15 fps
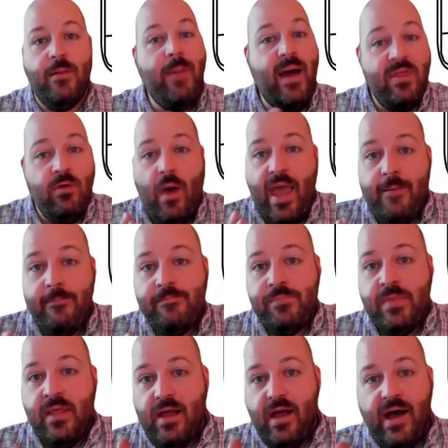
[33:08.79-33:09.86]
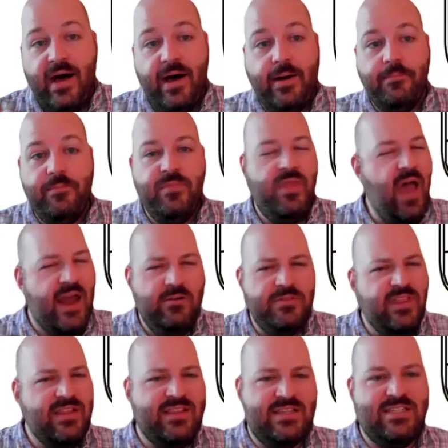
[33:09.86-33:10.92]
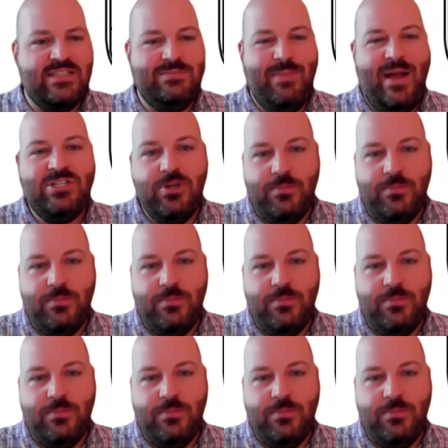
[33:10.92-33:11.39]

By the way, I don't think this is mentioned,